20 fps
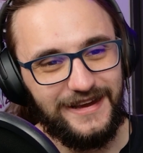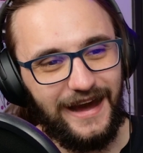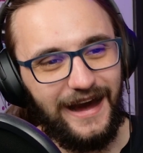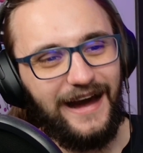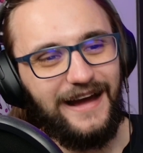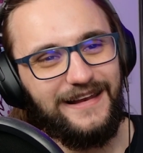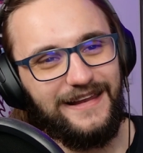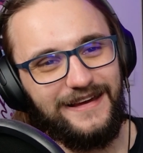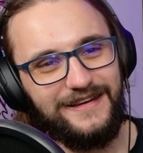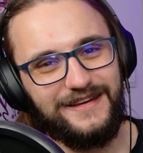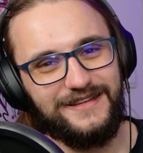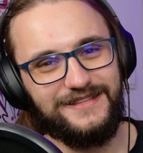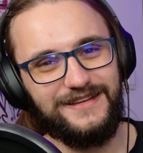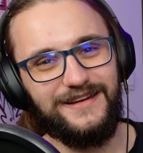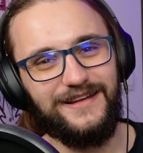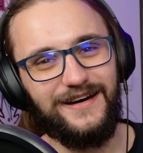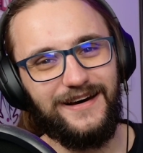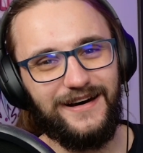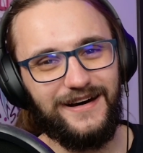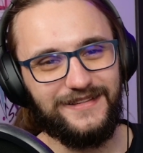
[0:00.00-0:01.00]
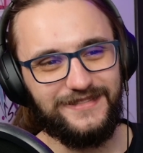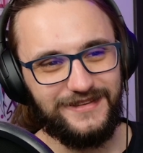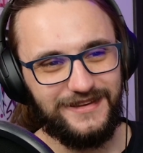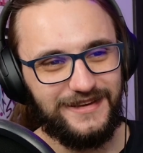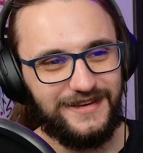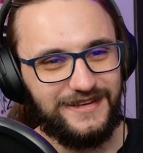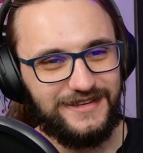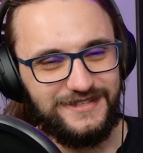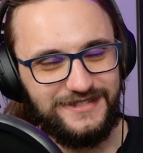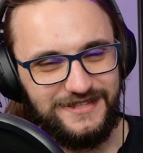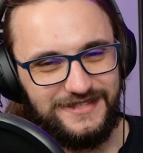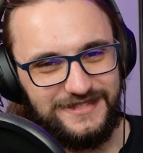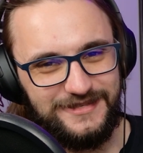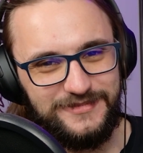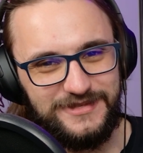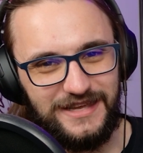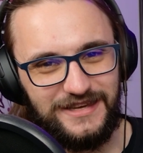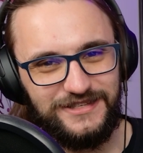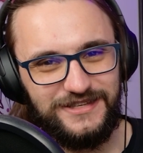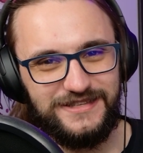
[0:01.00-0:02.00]
I like it a lot. She
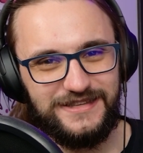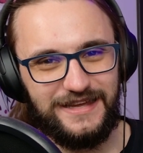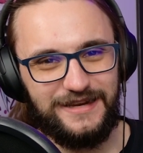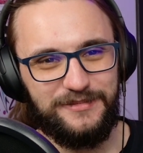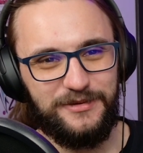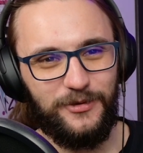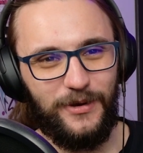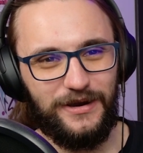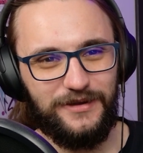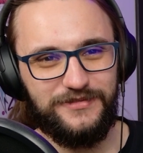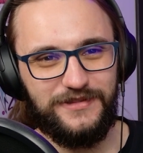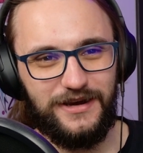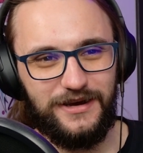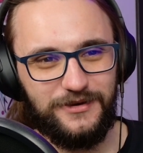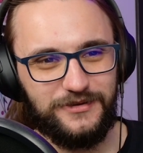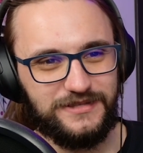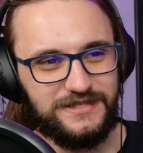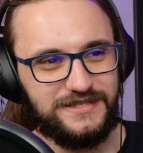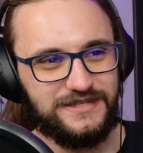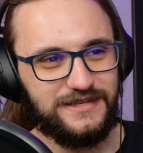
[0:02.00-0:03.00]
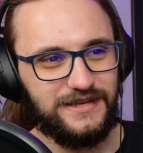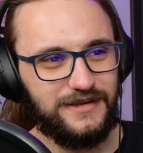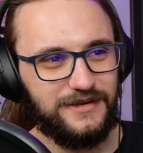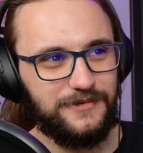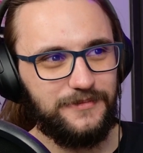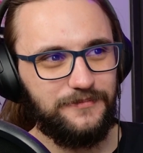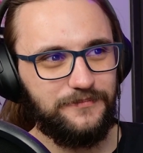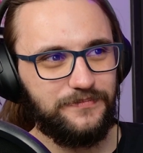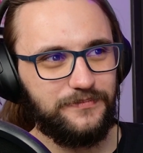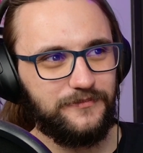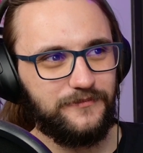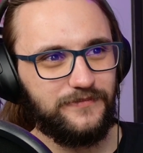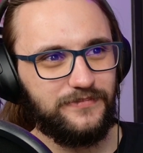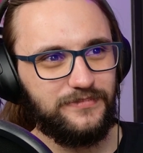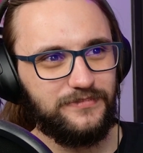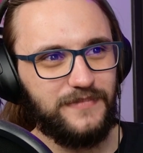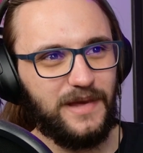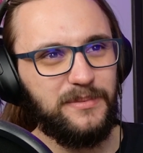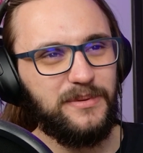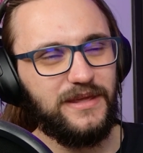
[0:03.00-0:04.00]
seems like she's gonna be one of those,
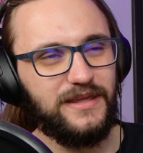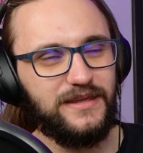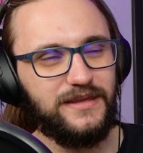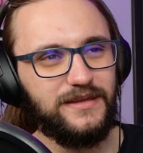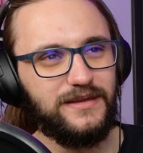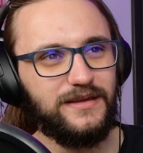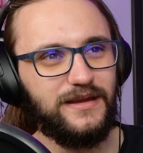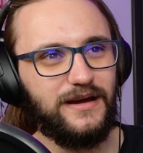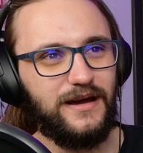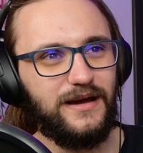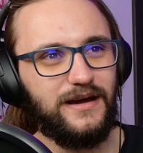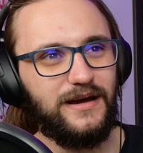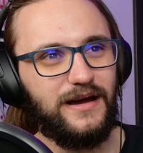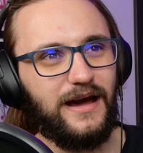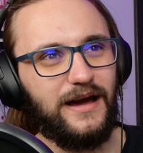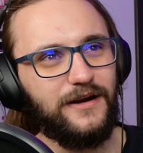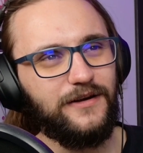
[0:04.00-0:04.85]
maybe, I